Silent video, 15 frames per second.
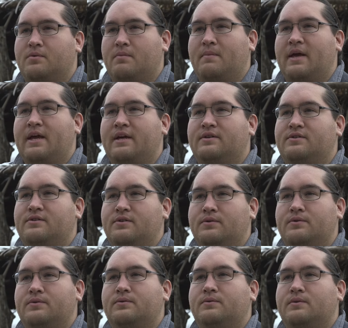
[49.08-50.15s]
were made
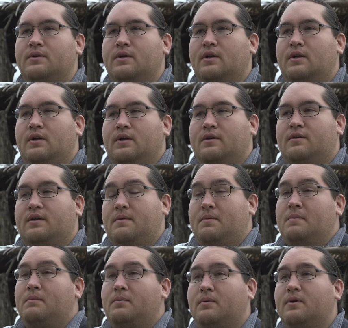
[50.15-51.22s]
to keep
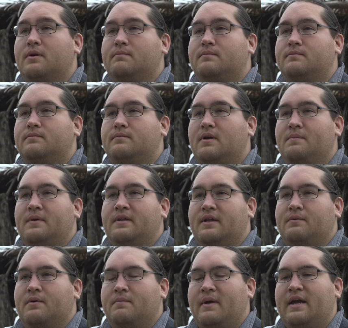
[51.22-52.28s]
people warm. I mean, they
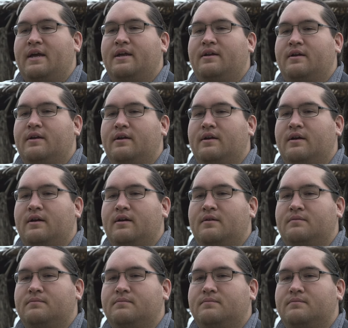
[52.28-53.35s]
were made
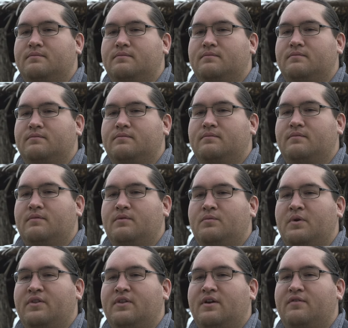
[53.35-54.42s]
um,
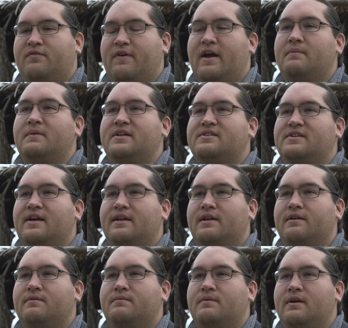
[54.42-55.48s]
with a family
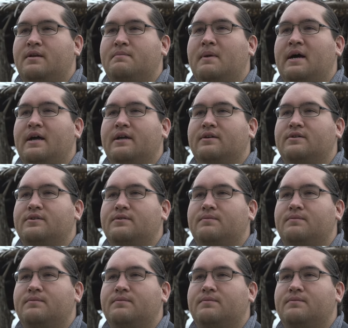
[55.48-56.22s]
setting in mind.